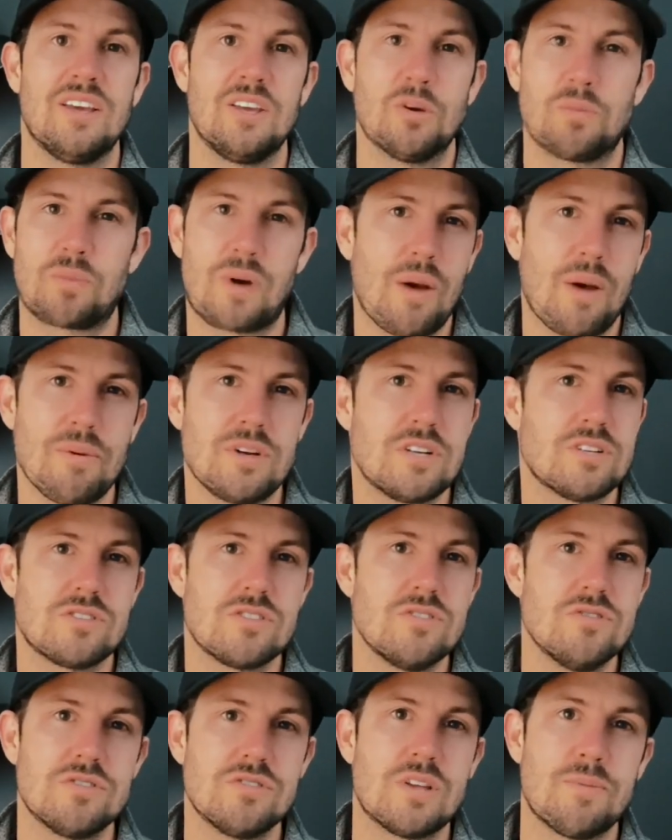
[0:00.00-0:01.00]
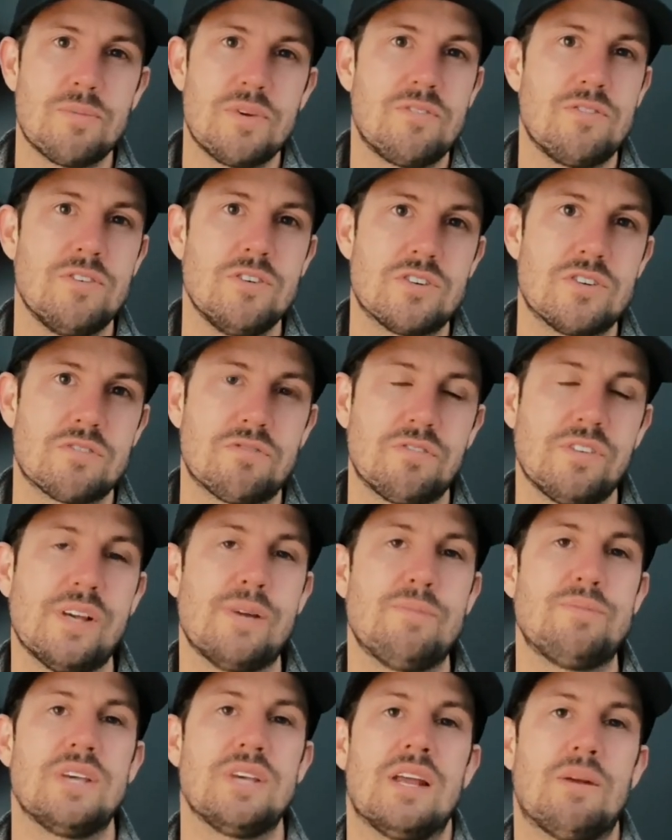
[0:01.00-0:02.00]
You'll probably just use them in future
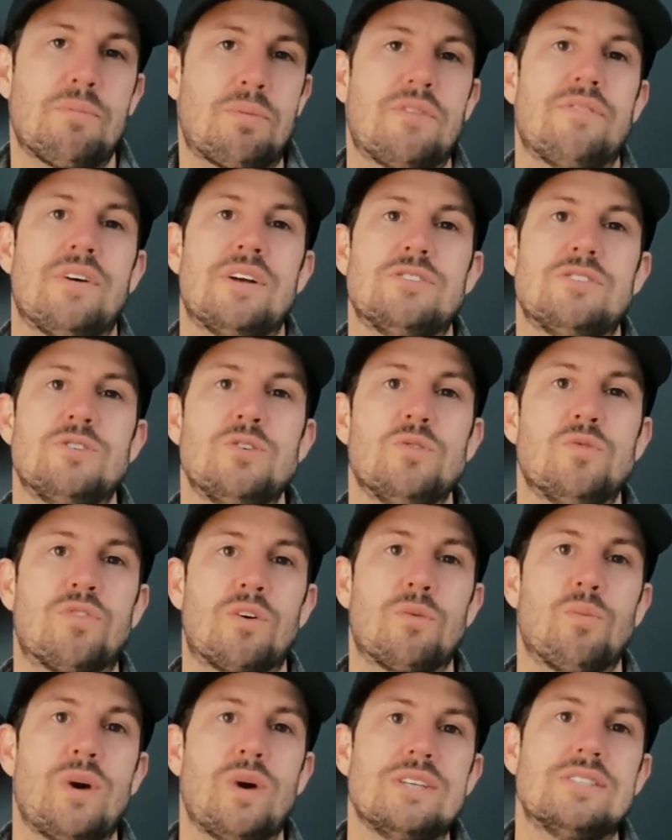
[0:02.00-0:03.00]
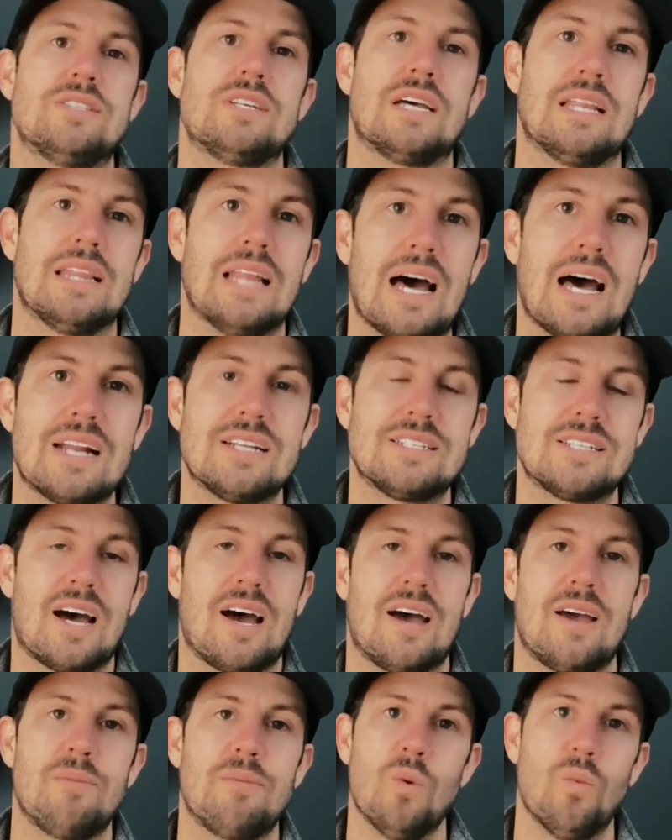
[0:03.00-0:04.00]
flips and it prevents you from wasting a lot of
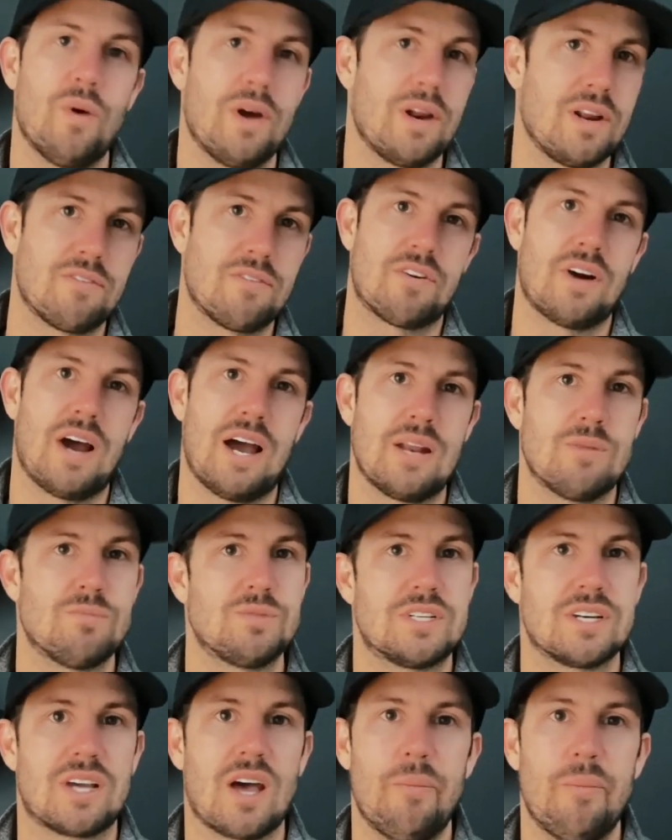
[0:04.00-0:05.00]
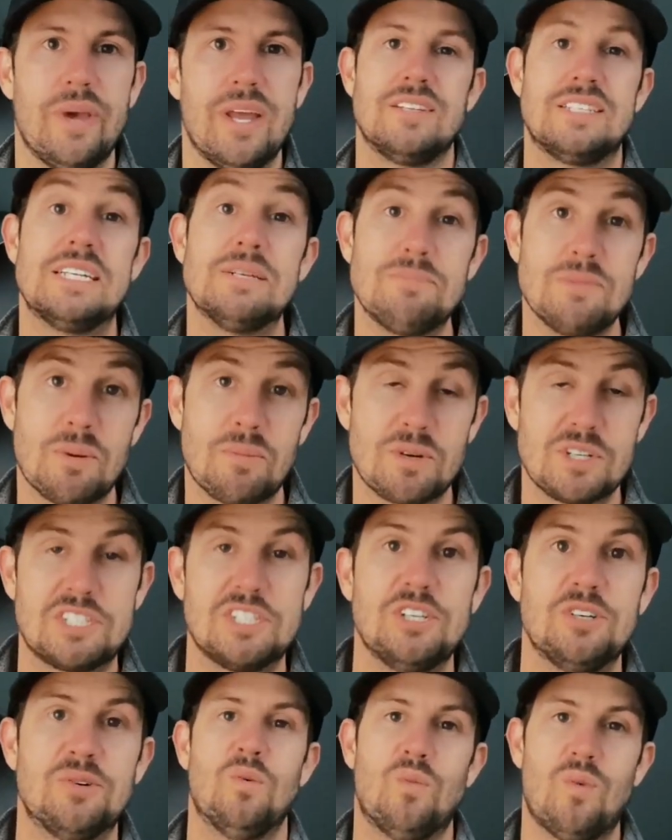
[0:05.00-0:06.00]
time waiting for items to come in. Tip number
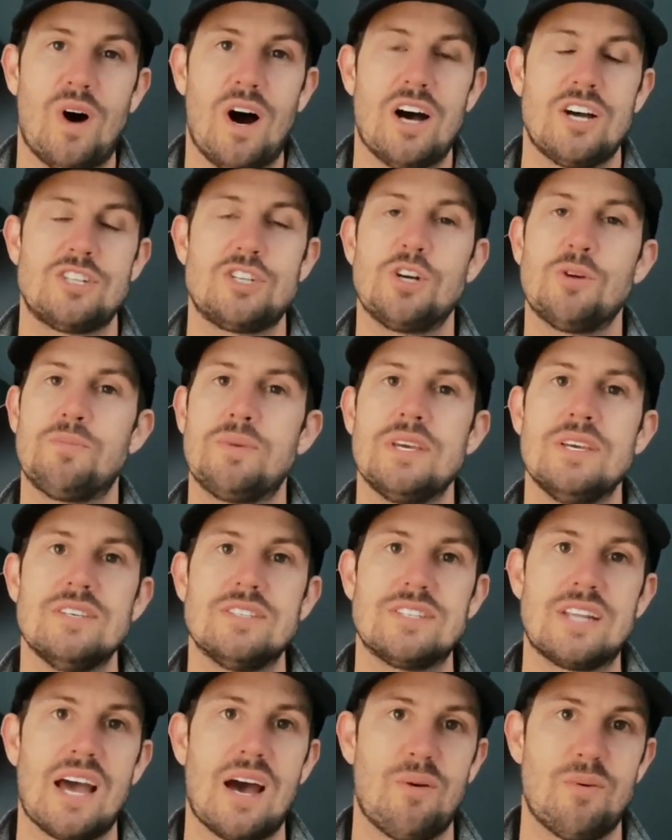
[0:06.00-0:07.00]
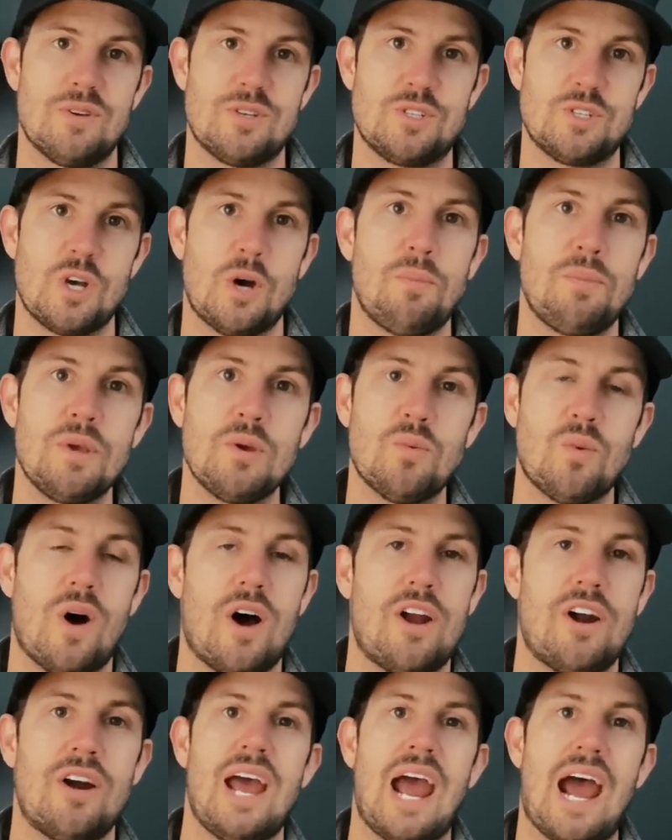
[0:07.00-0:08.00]
two, wash your piece down with soapy
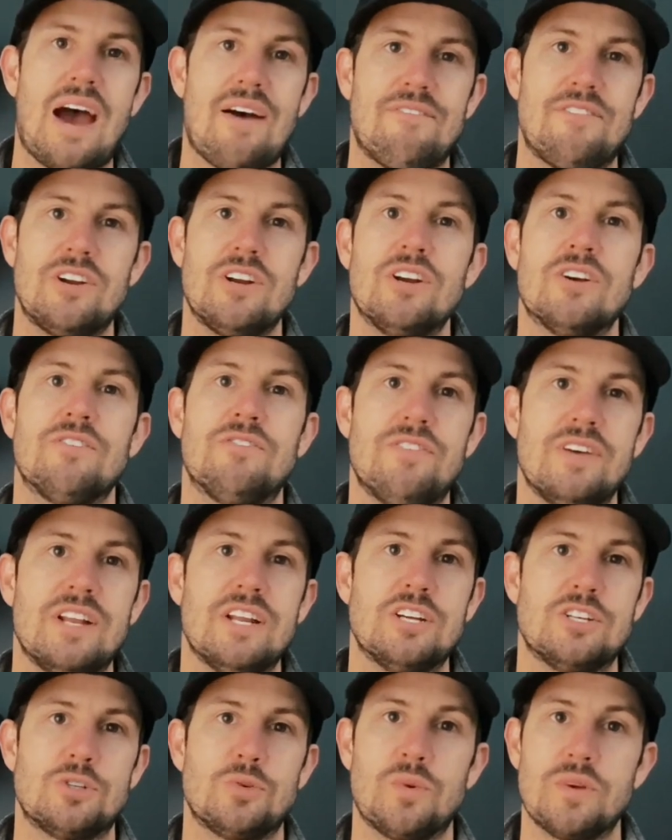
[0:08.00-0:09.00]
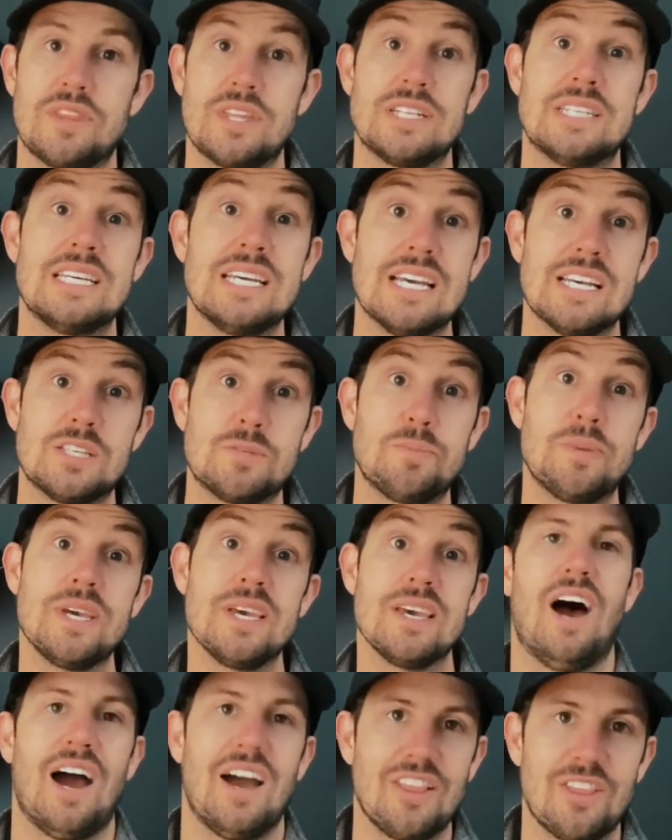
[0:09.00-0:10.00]
water after you're finished with the
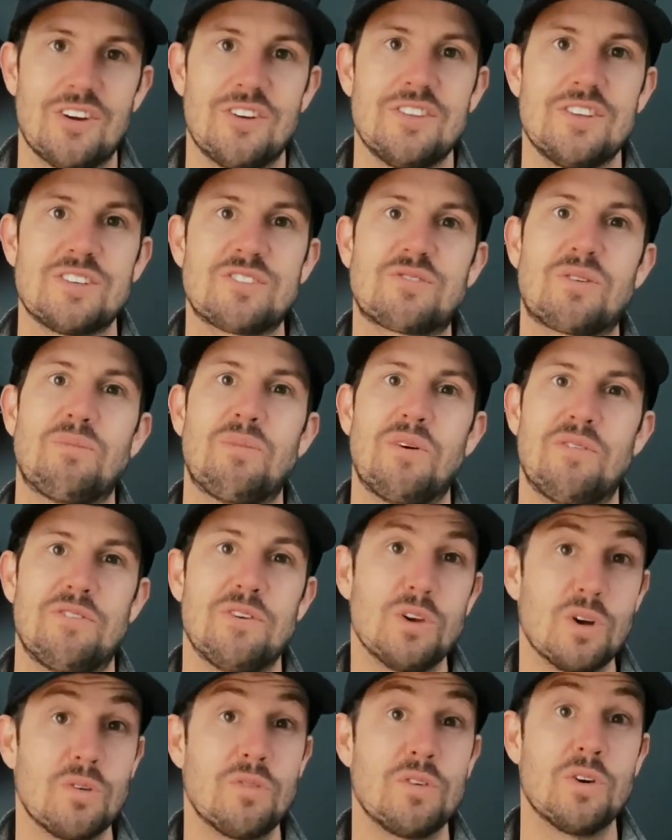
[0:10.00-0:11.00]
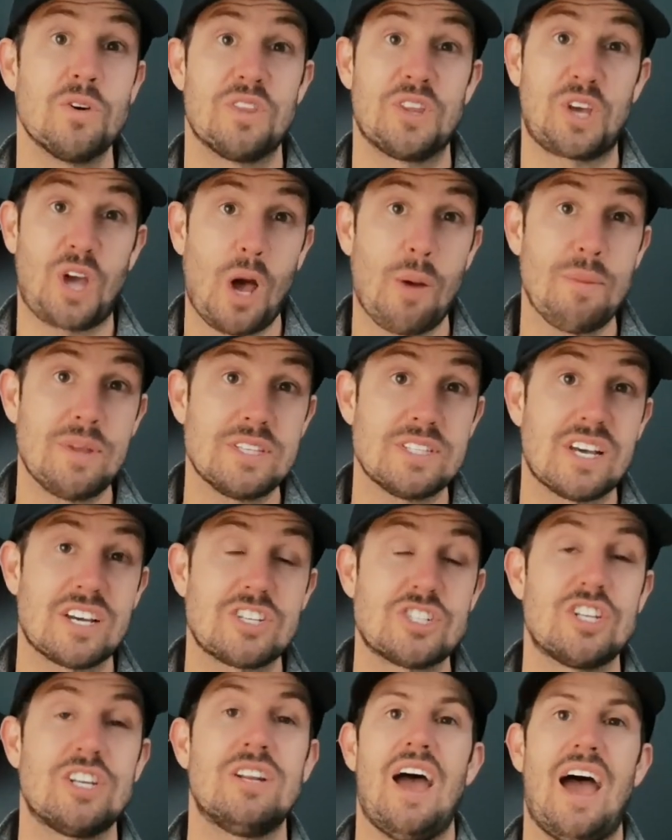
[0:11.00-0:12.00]
TSP. I learned this from a few of you in the comment
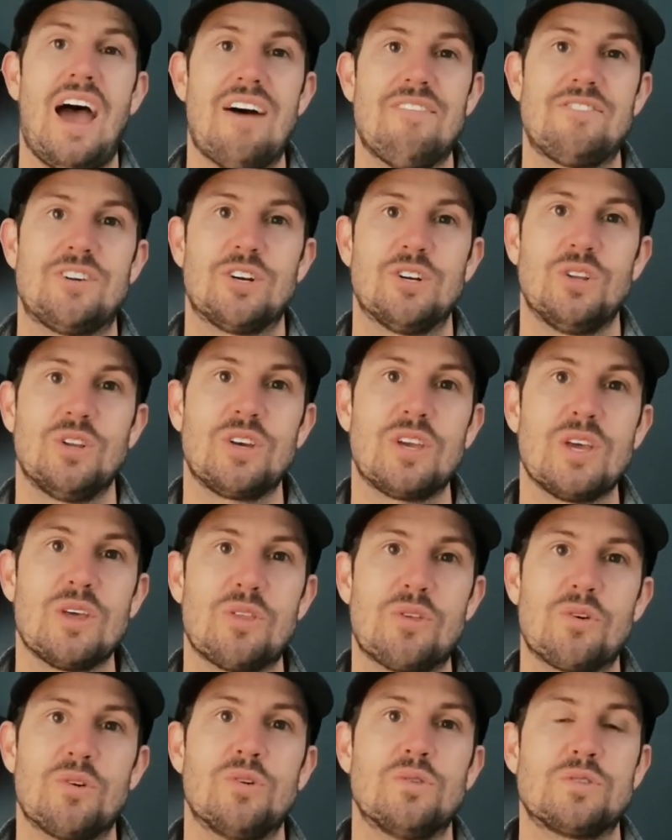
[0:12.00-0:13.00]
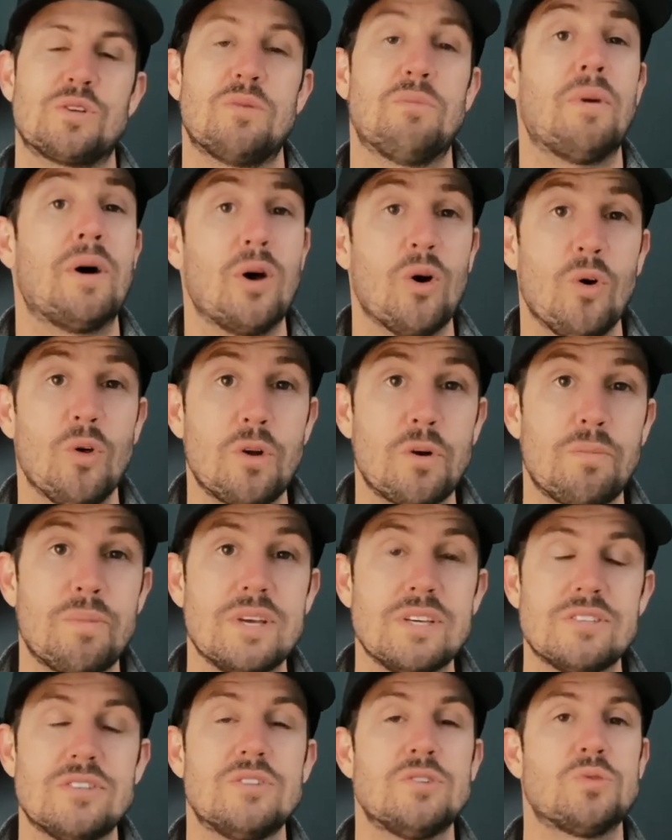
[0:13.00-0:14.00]
section after looking through some of my older
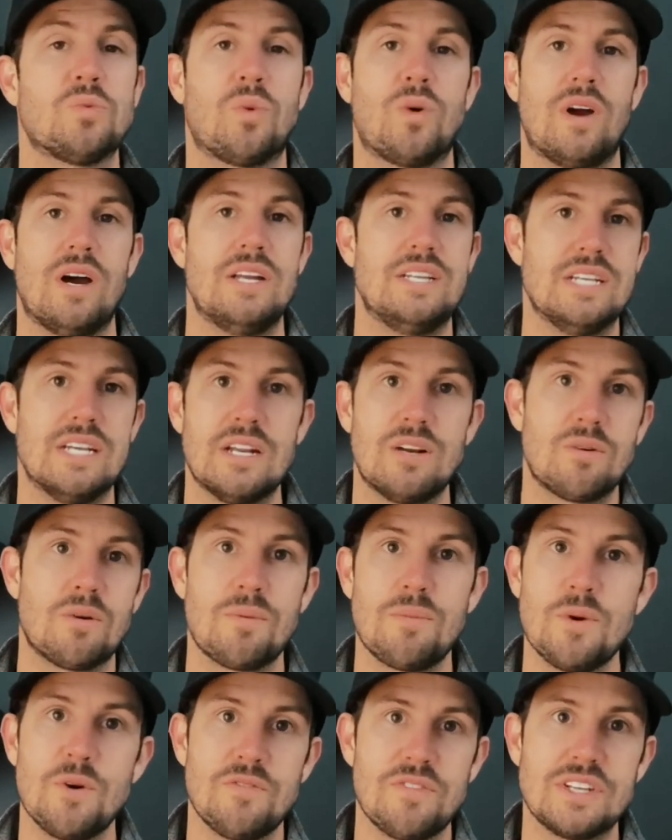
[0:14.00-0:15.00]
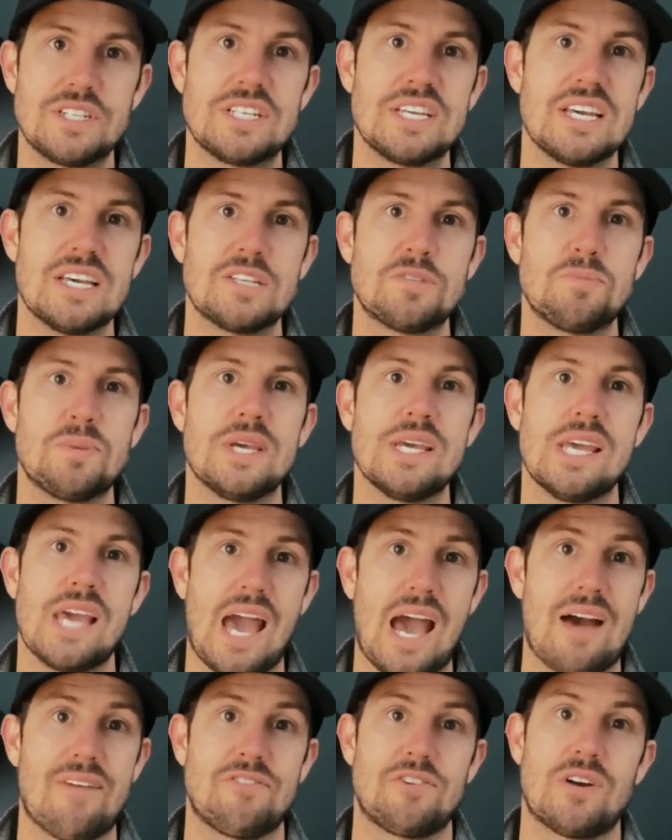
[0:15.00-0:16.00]
pieces where I didn't remove the TSP
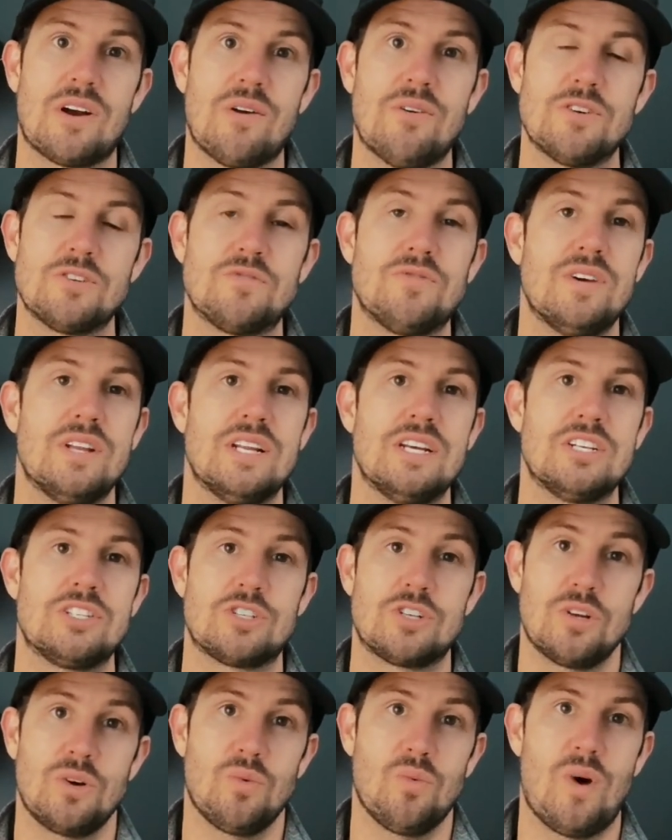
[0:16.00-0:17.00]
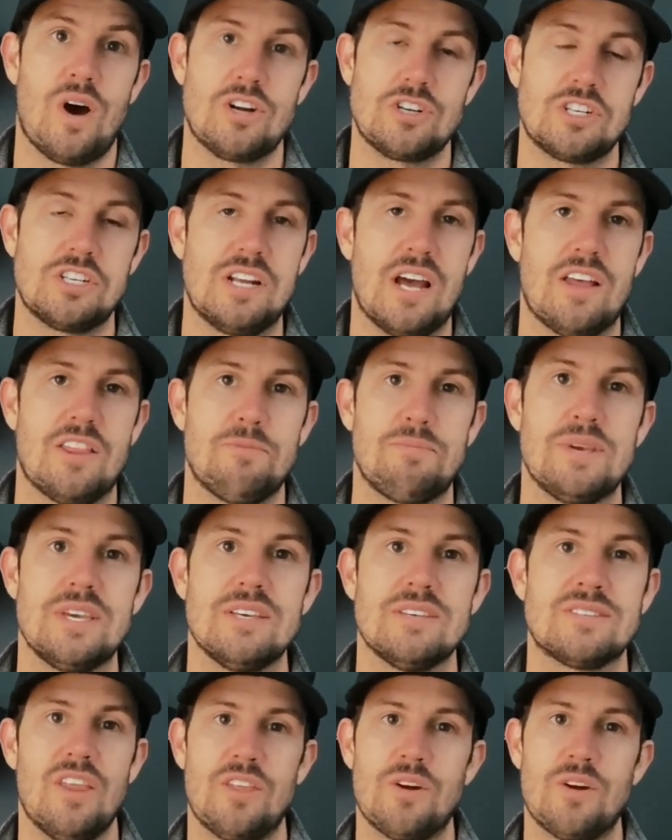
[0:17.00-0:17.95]
after I was finished washing down the piece.